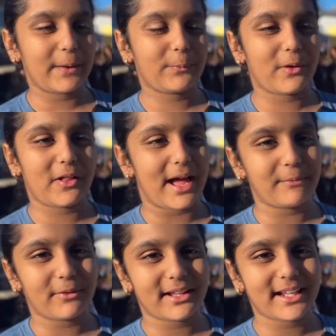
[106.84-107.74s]
well,
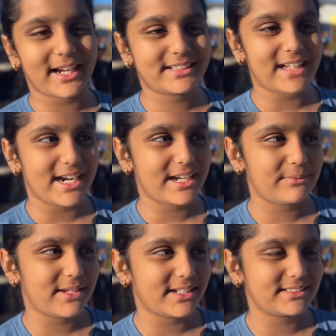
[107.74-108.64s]
I'm really
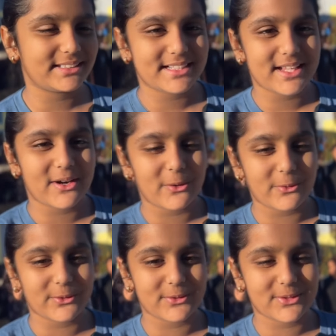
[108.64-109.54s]
excited because this is a
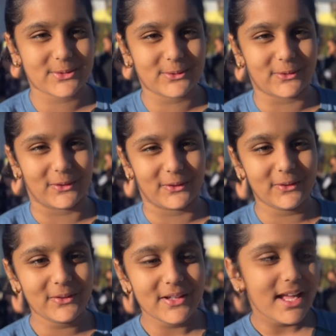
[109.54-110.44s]
whole new
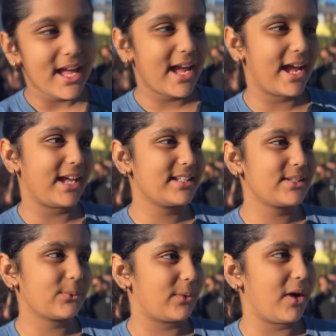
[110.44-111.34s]
school. And,
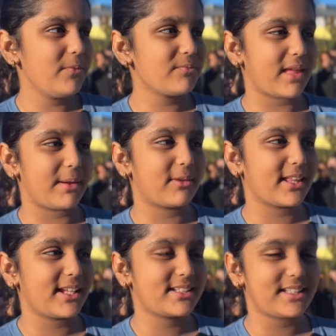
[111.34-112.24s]
well, I'm
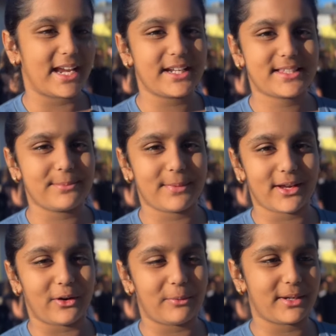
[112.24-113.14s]
really excited to
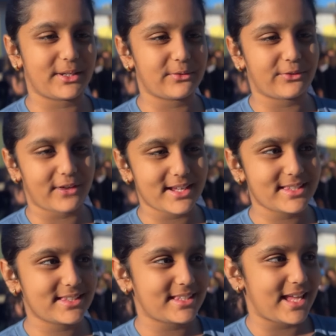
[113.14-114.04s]
meet all my new
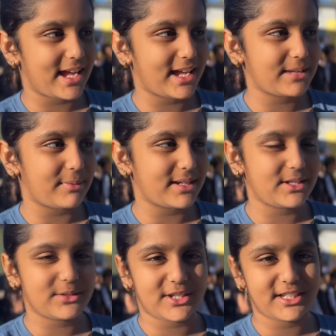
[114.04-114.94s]
friends and my
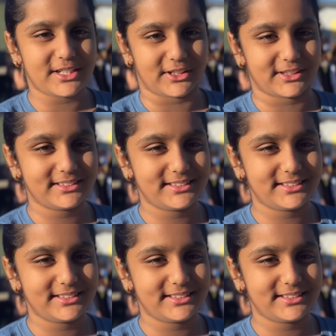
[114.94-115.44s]
new teachers.